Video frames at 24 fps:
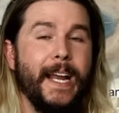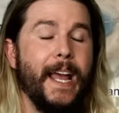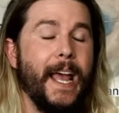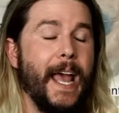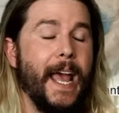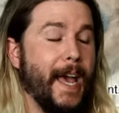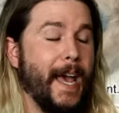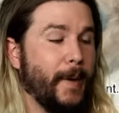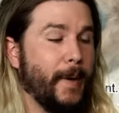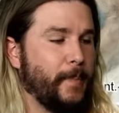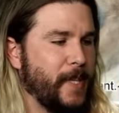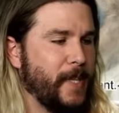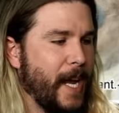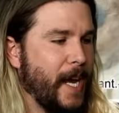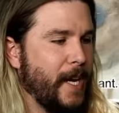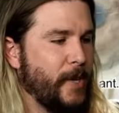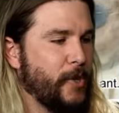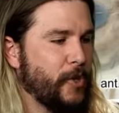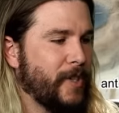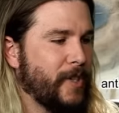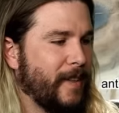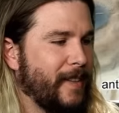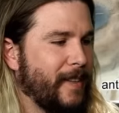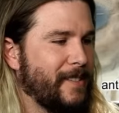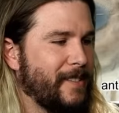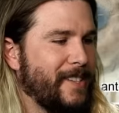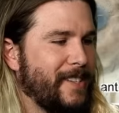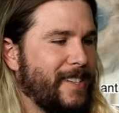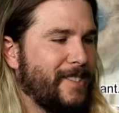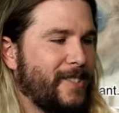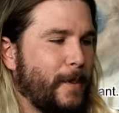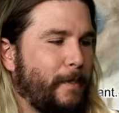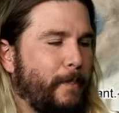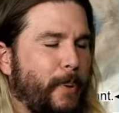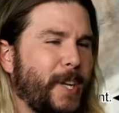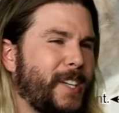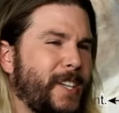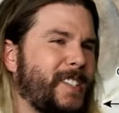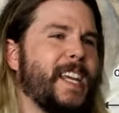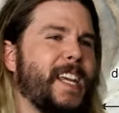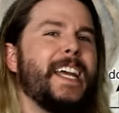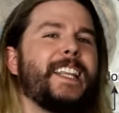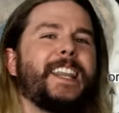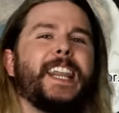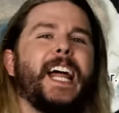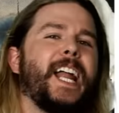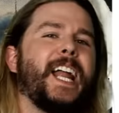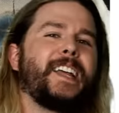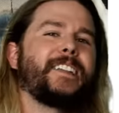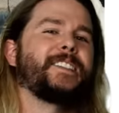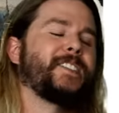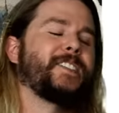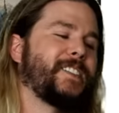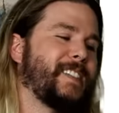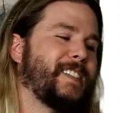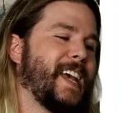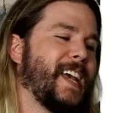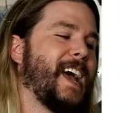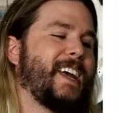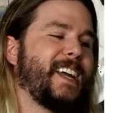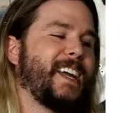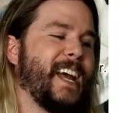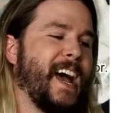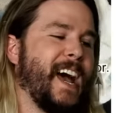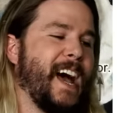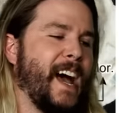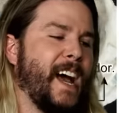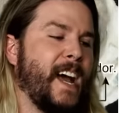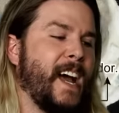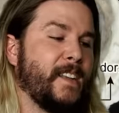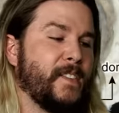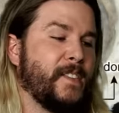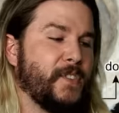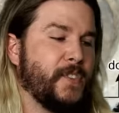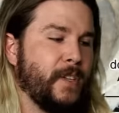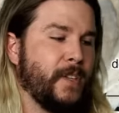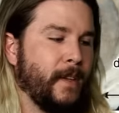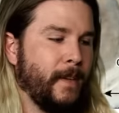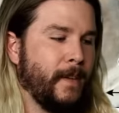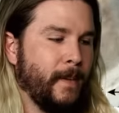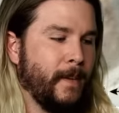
adaptation to this is to put teeth on its dang eyes.